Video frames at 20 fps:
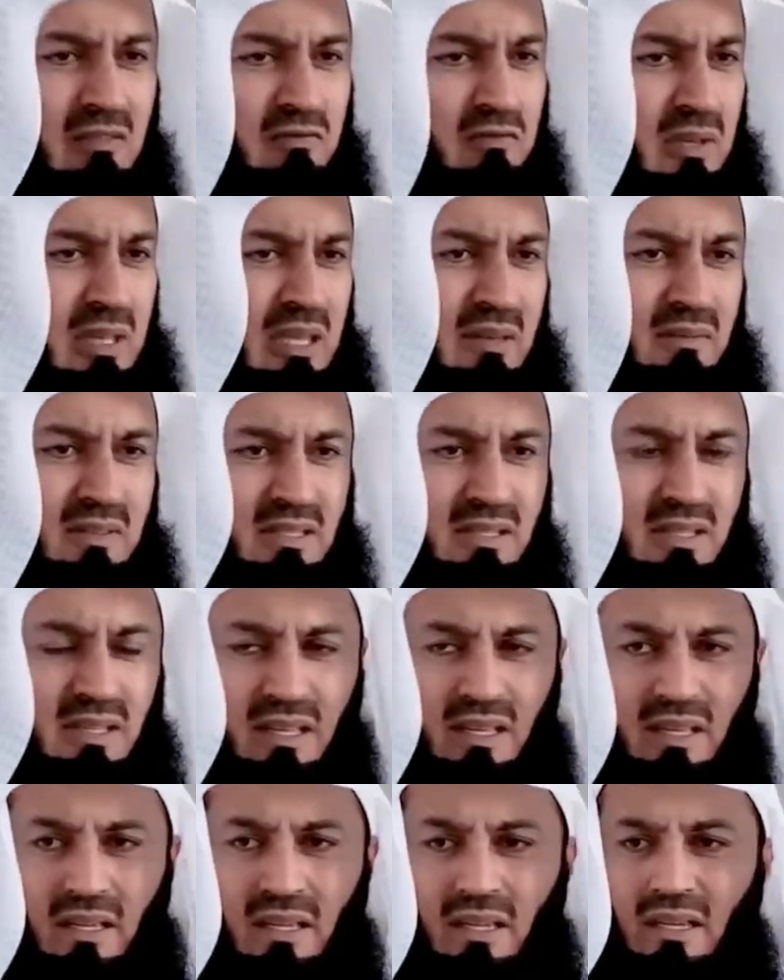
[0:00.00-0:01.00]
Allah forgives.
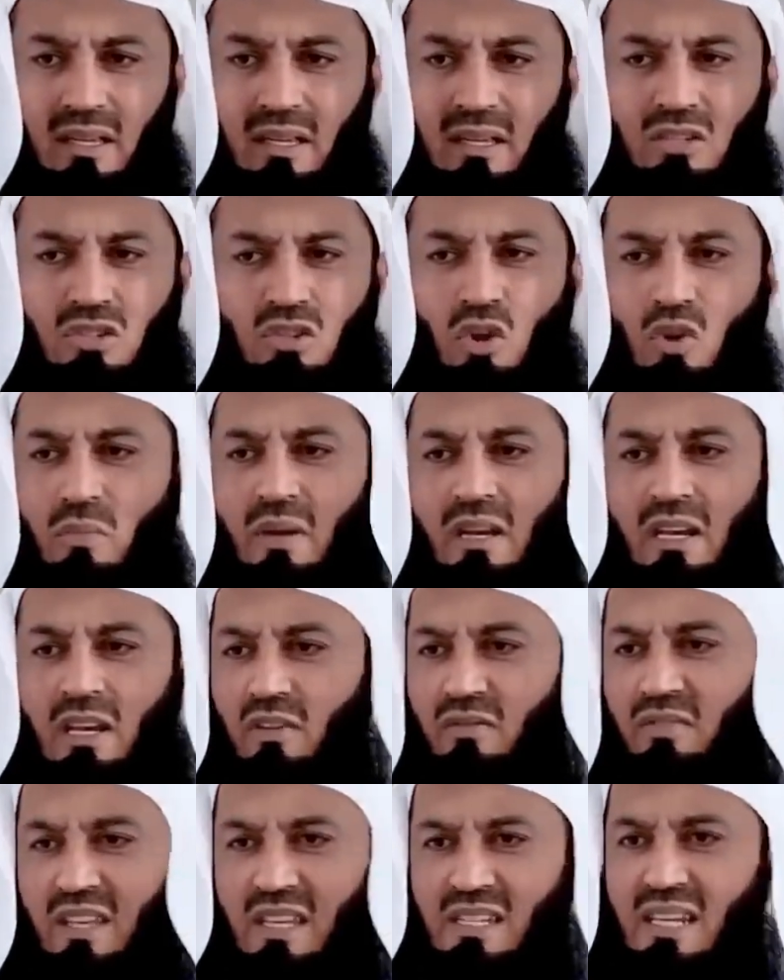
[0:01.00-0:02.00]
So
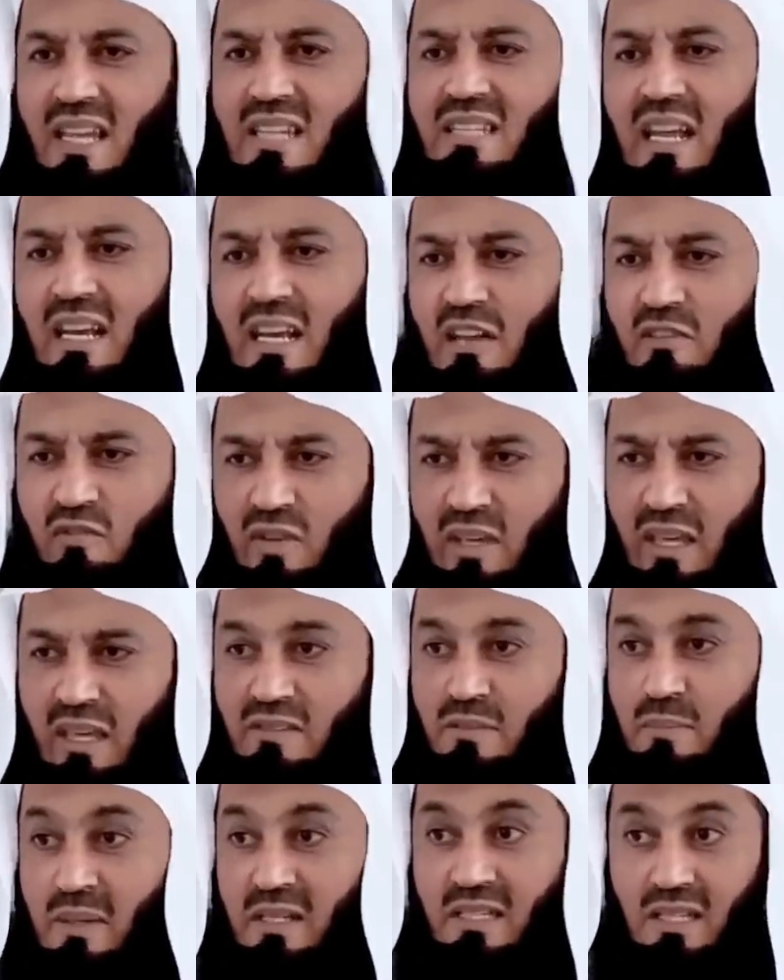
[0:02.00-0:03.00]
many of these days, Allah
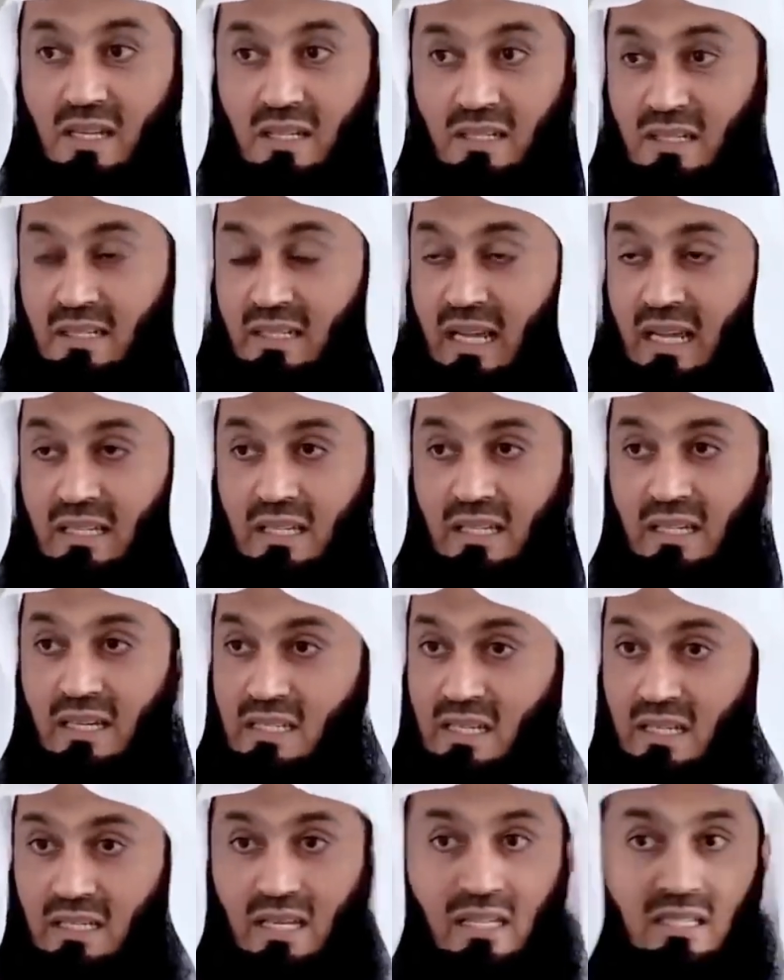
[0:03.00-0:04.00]
forgives. But certain
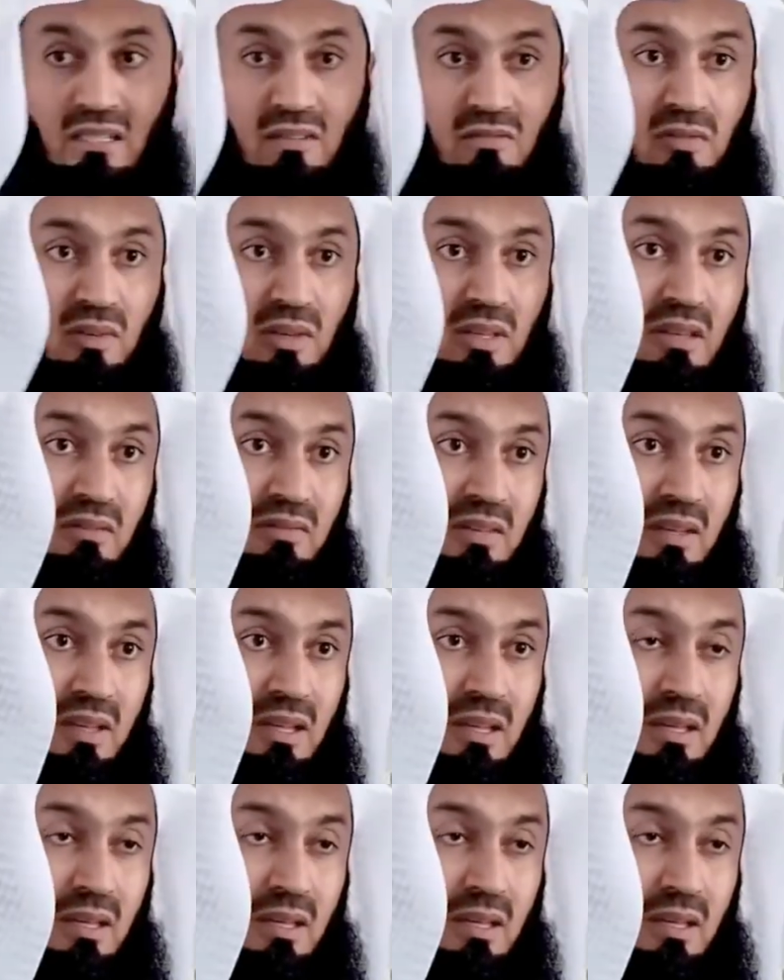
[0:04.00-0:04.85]
categories, He doesn't forgive.